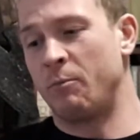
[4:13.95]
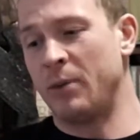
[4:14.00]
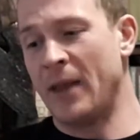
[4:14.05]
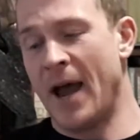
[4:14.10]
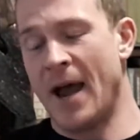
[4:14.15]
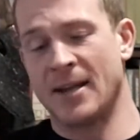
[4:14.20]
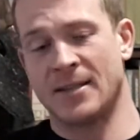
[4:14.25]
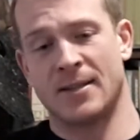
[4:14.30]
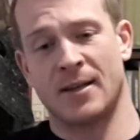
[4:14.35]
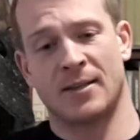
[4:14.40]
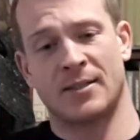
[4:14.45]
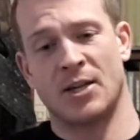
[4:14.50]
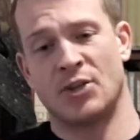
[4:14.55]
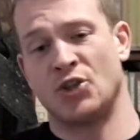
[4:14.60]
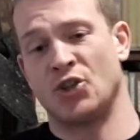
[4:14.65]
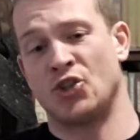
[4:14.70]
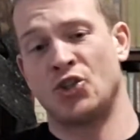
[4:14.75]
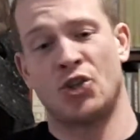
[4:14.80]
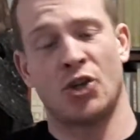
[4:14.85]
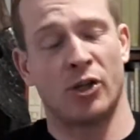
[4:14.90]
plastic, such
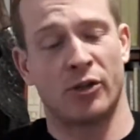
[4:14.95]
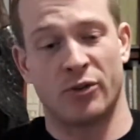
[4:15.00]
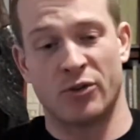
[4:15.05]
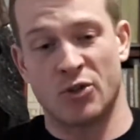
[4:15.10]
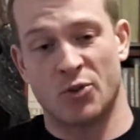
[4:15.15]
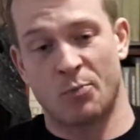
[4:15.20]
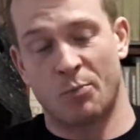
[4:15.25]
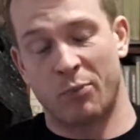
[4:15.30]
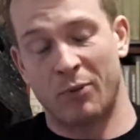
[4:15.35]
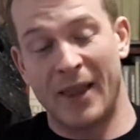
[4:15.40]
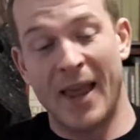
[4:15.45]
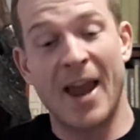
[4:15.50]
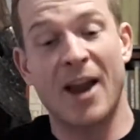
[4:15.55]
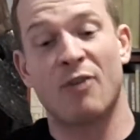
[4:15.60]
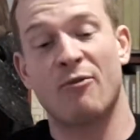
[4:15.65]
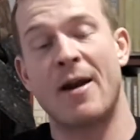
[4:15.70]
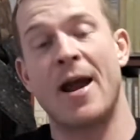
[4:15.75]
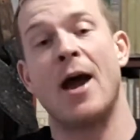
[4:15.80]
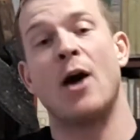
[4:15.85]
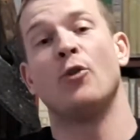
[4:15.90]
as children's
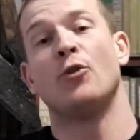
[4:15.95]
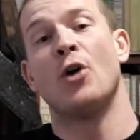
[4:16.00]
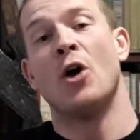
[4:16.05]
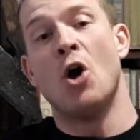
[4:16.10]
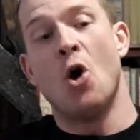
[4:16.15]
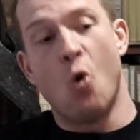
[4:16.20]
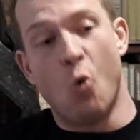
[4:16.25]
playground,